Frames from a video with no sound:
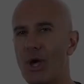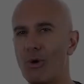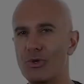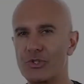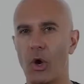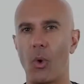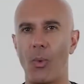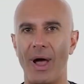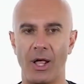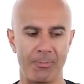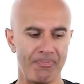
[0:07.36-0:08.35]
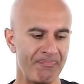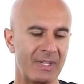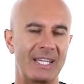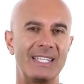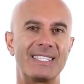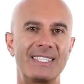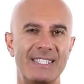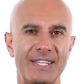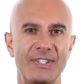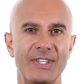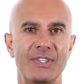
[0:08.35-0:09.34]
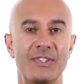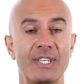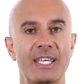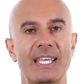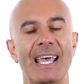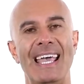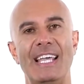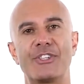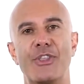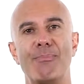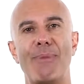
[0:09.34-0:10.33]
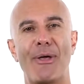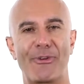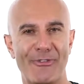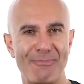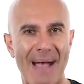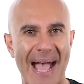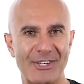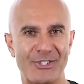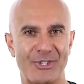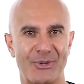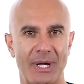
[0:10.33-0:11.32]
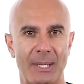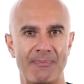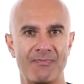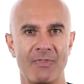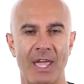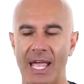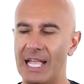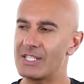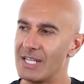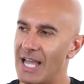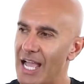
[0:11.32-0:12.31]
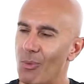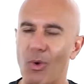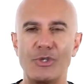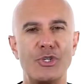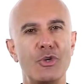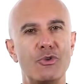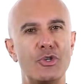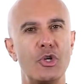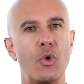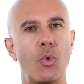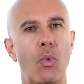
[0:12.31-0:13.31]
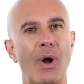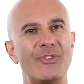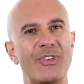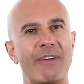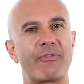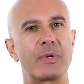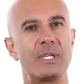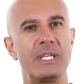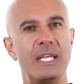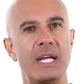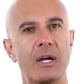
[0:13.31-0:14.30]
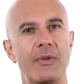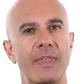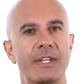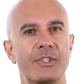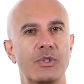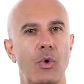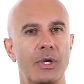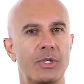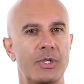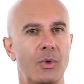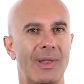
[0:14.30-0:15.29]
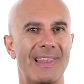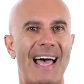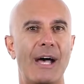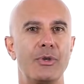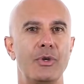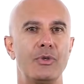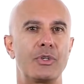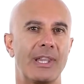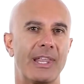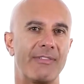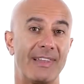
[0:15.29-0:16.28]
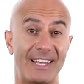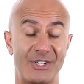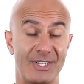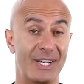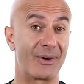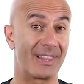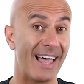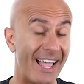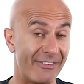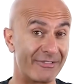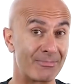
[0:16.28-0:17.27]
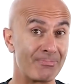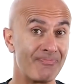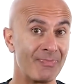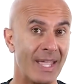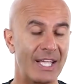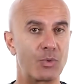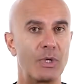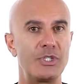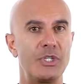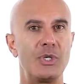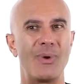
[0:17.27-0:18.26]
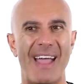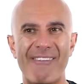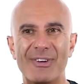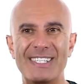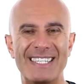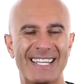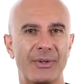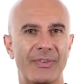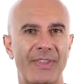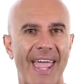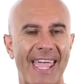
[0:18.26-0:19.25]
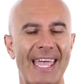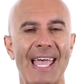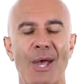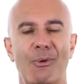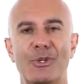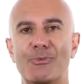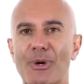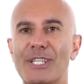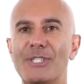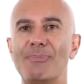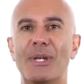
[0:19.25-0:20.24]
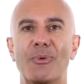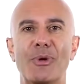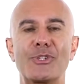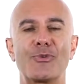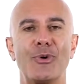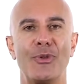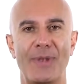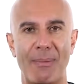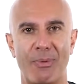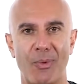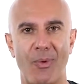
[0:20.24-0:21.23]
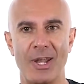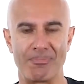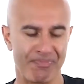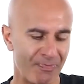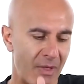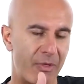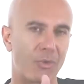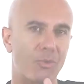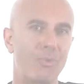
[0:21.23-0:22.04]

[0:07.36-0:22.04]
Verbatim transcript: know so well, consistency is the mother of mastery. It's not what you do once every year that is going to allow you to live a legendary life. It's what you do every single day, which brings me to ritual number one, the